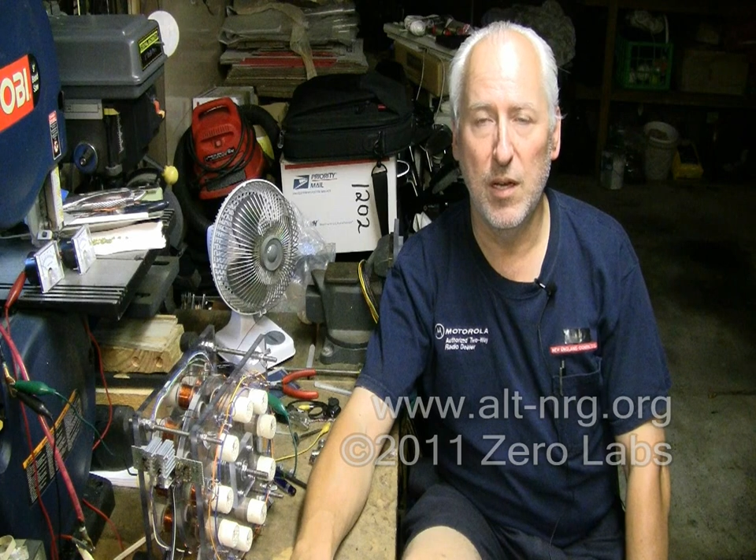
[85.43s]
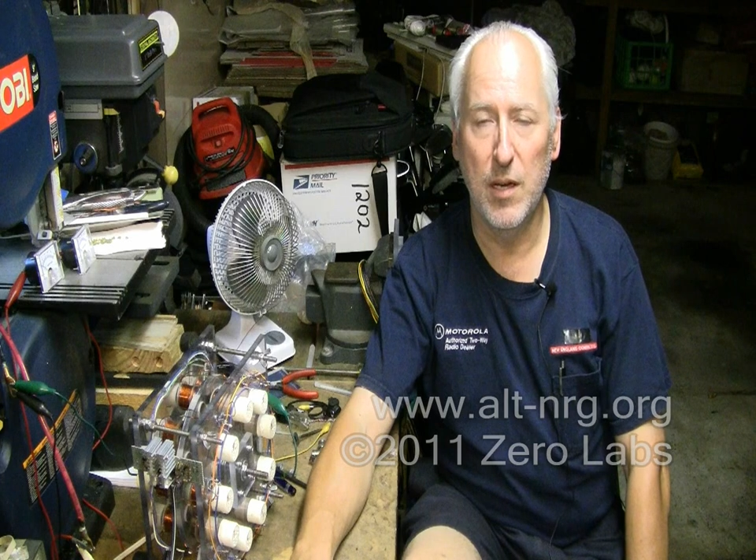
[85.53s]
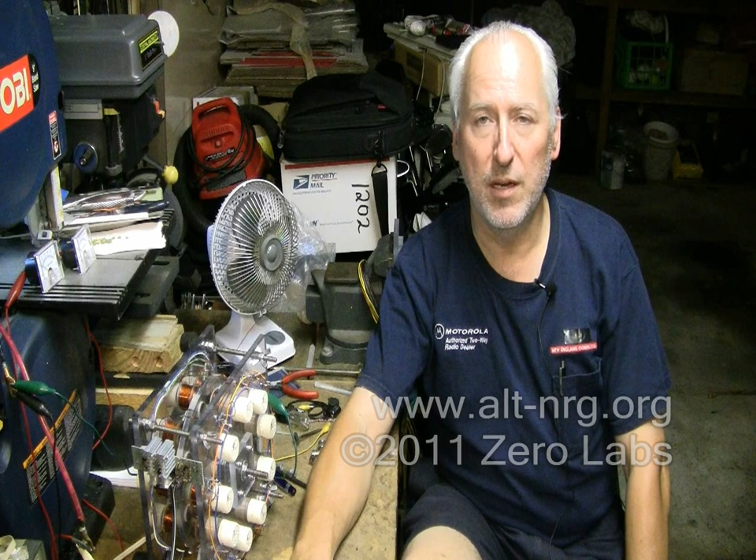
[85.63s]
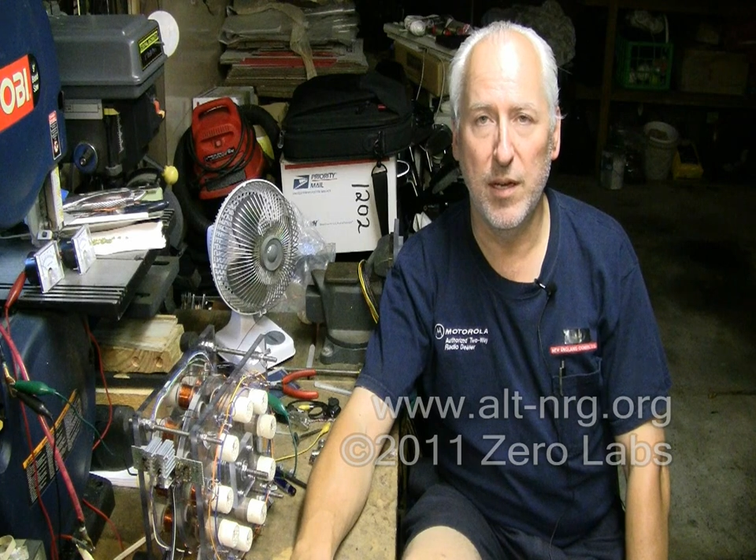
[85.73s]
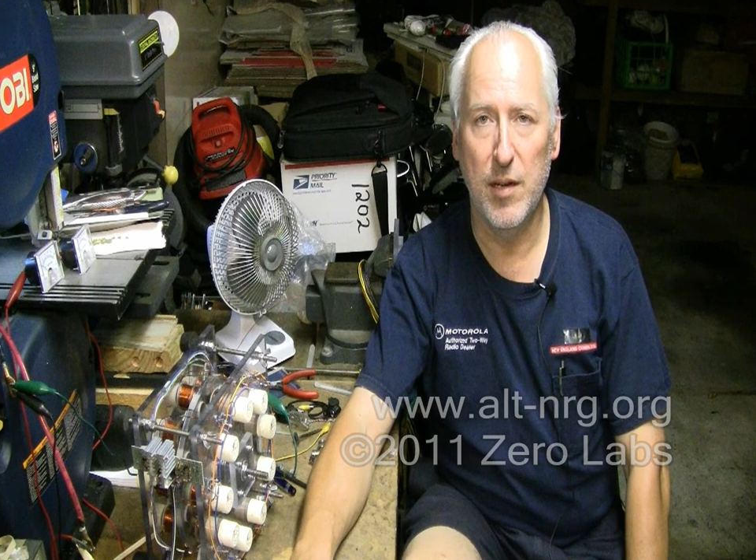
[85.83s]

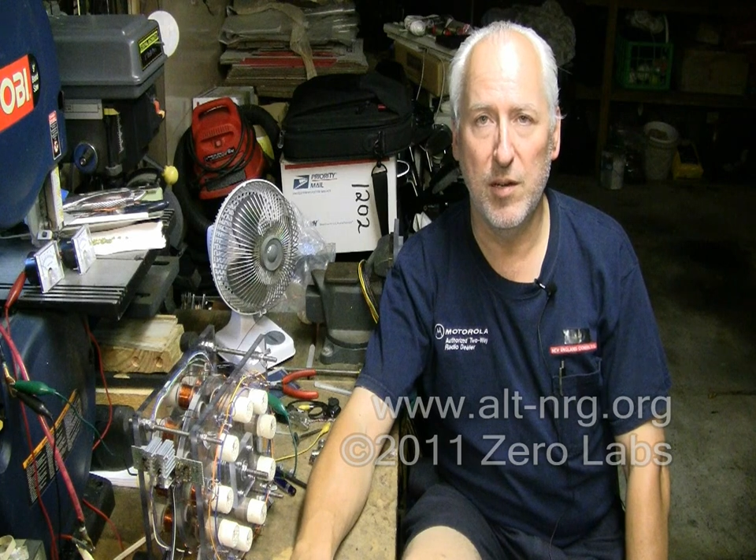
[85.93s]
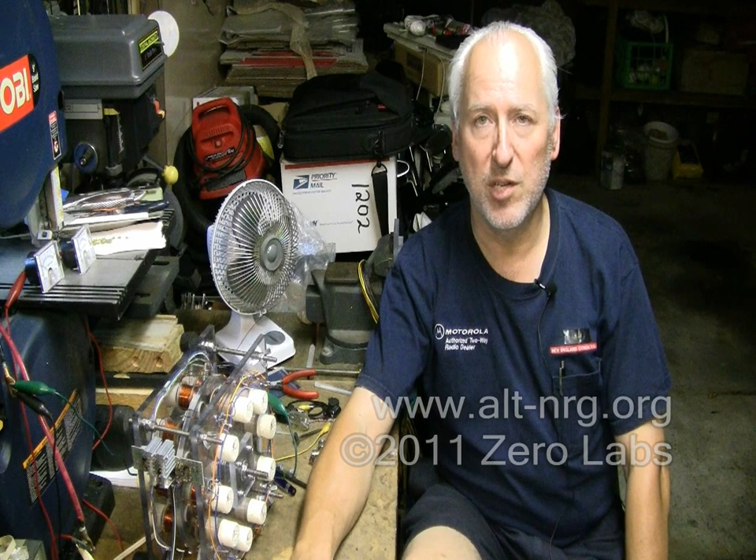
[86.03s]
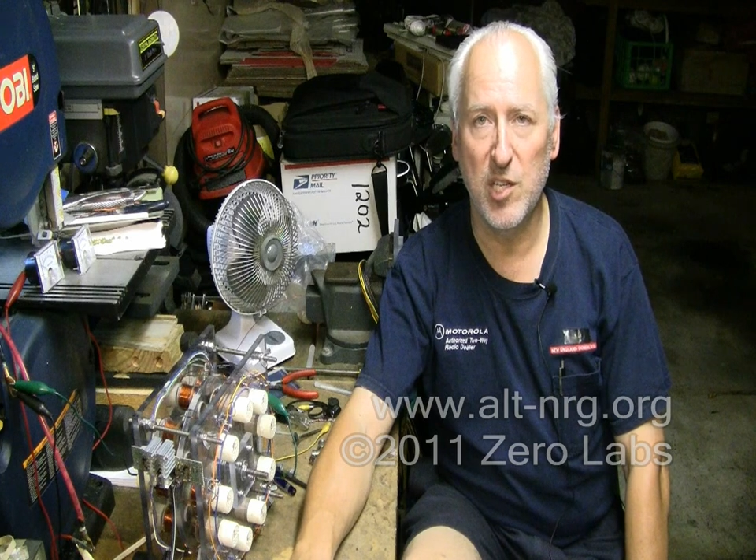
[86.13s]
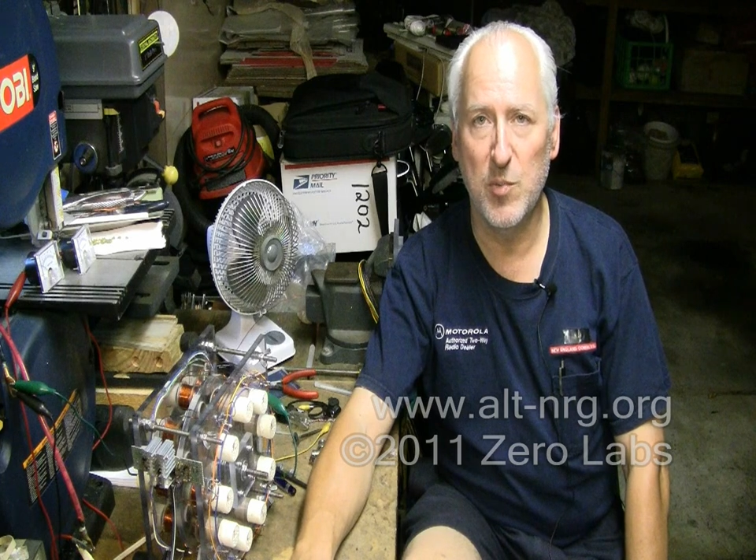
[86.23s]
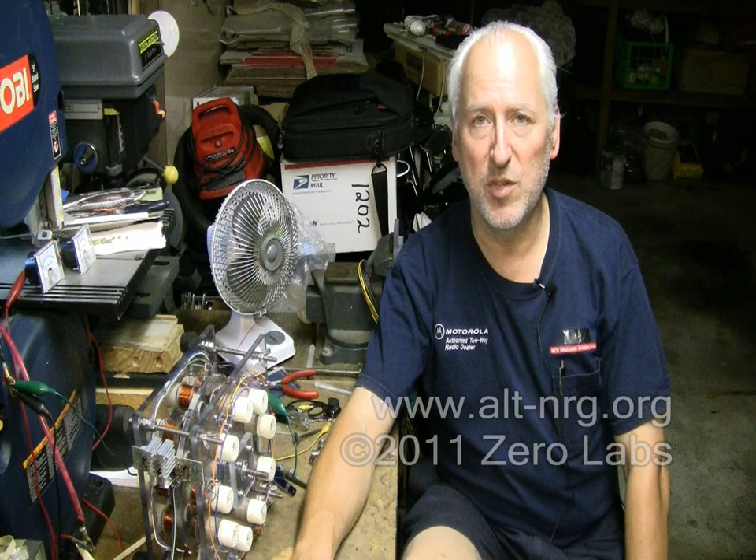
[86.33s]
uh, and
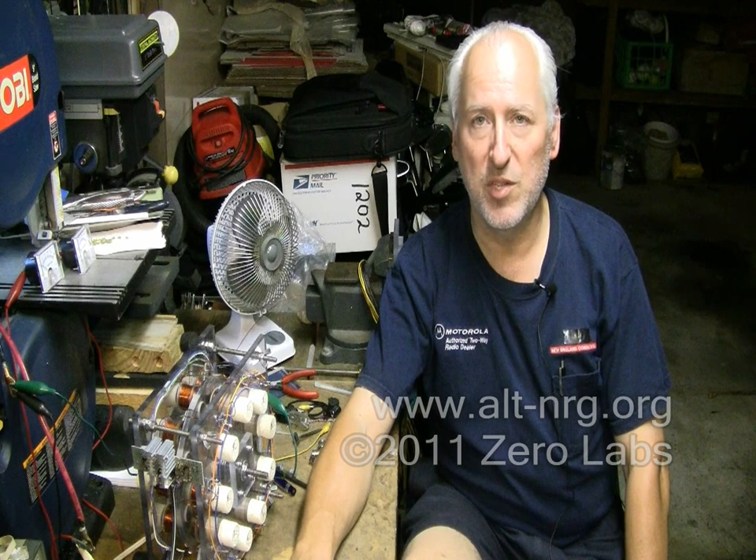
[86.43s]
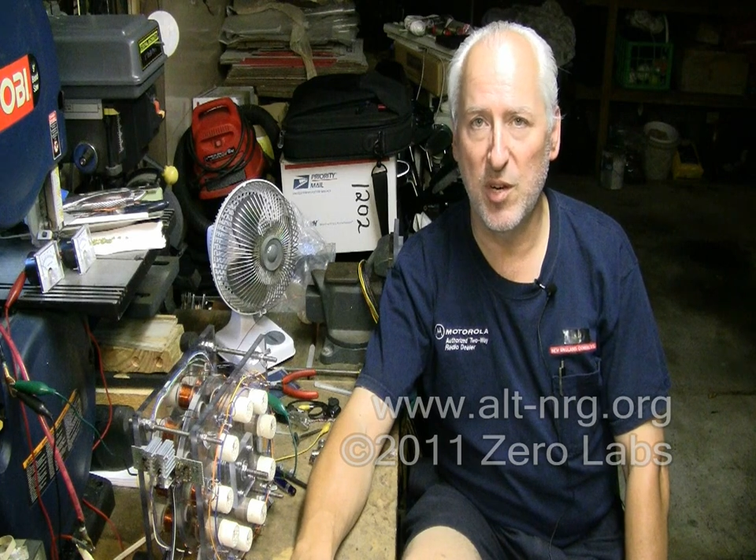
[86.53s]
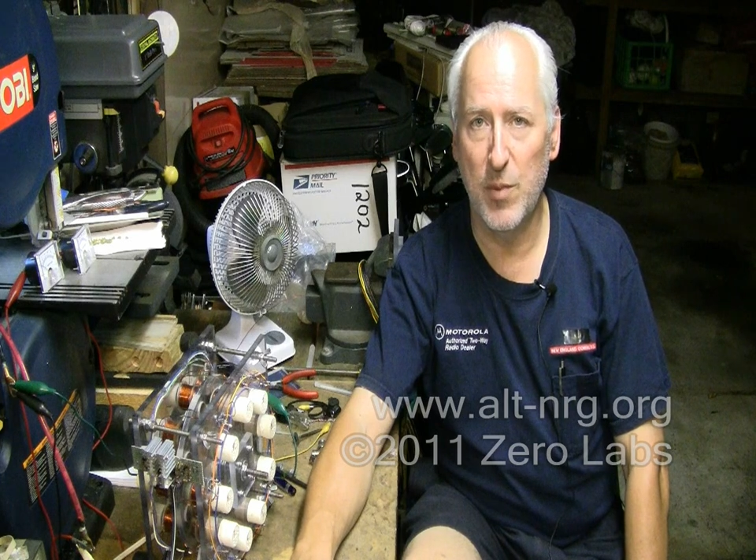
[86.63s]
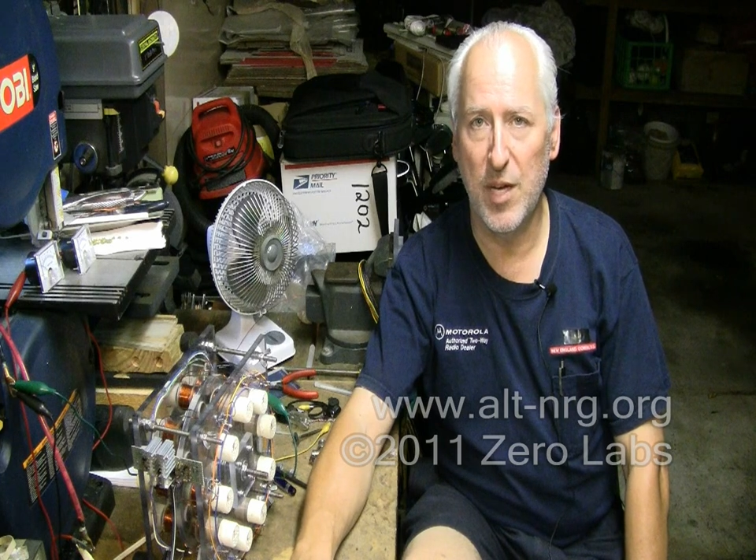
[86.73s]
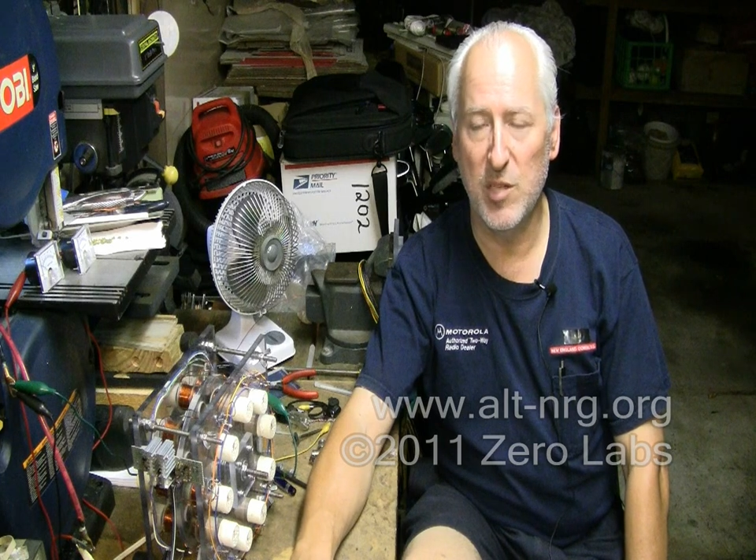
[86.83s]
adjustments that
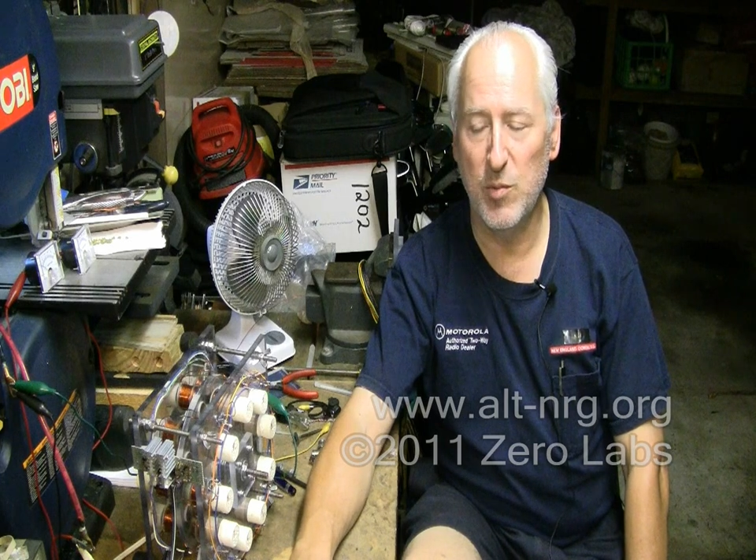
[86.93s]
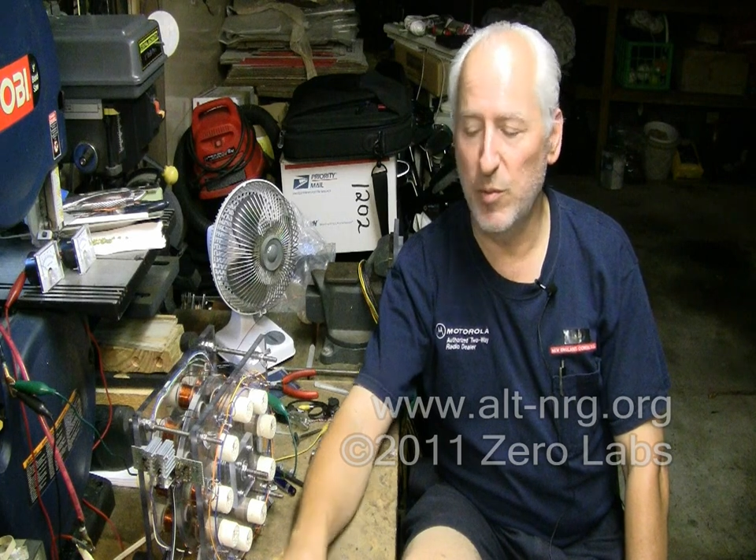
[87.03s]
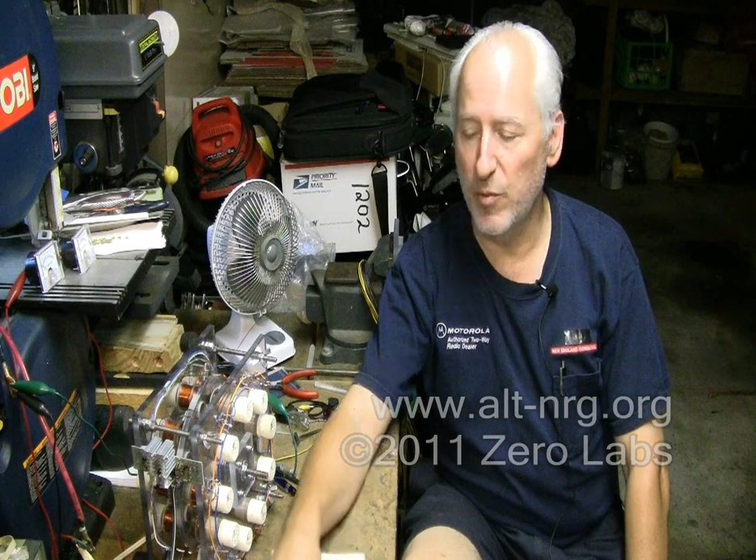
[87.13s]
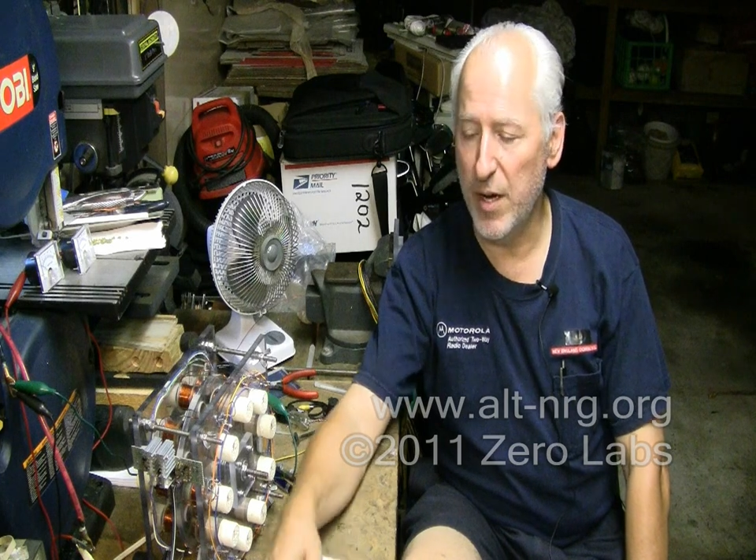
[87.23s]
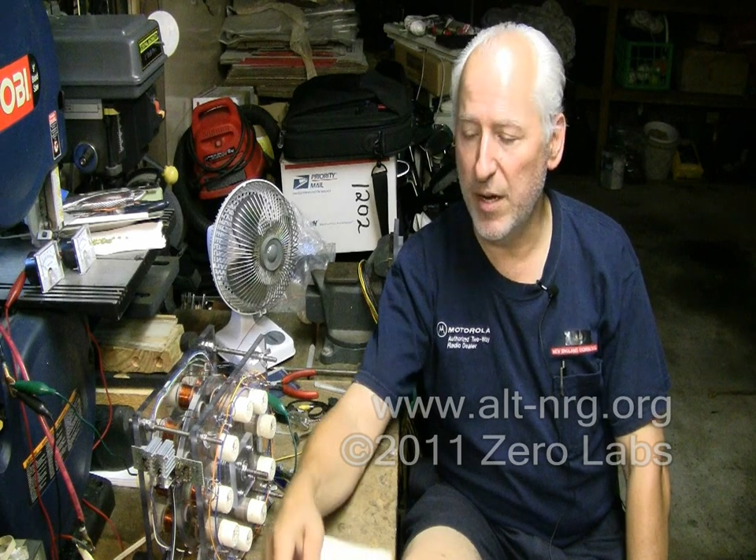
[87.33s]
are possible
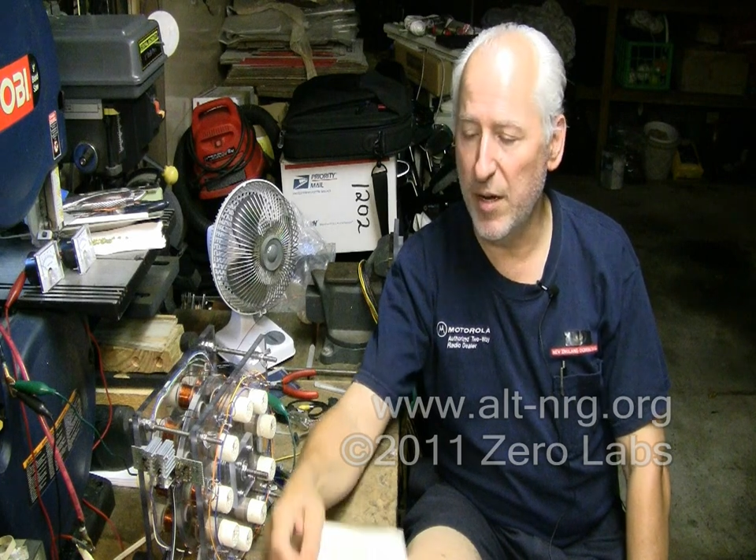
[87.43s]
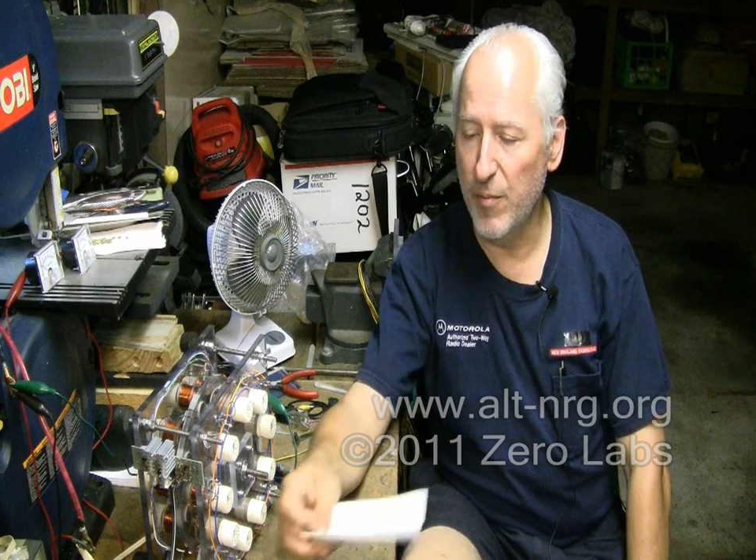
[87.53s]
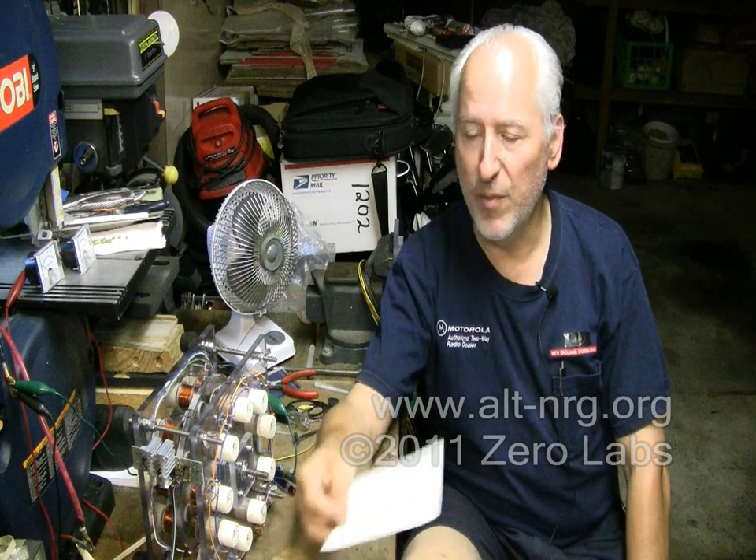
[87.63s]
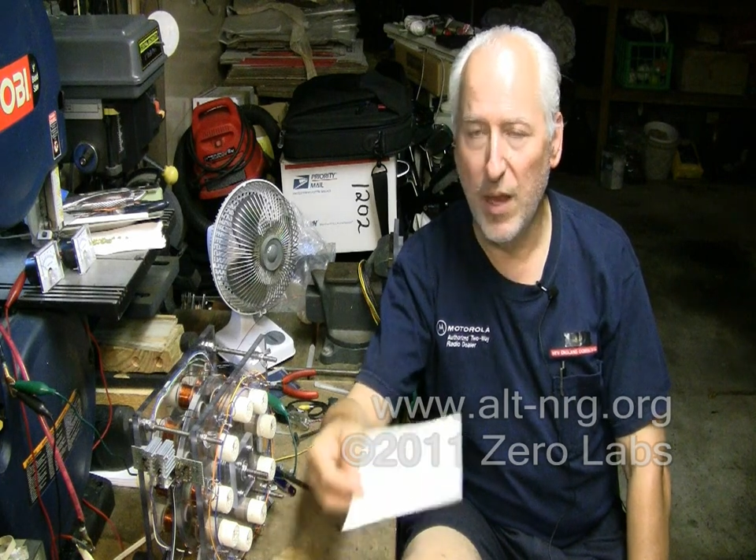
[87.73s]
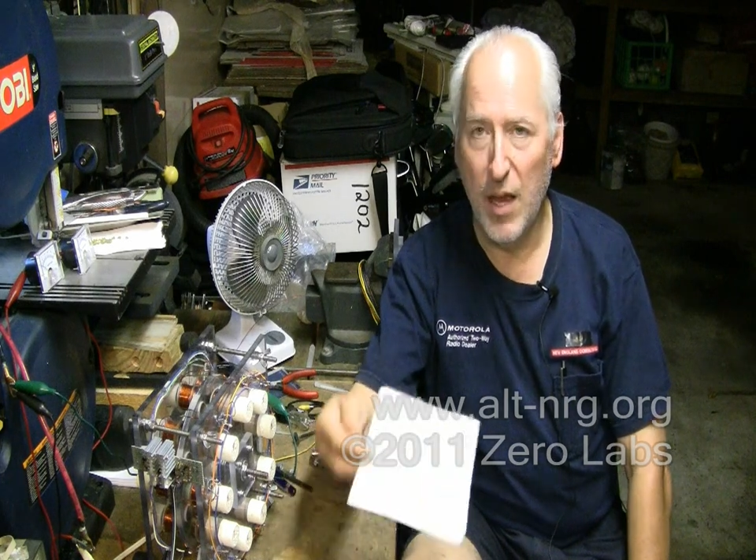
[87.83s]
but right now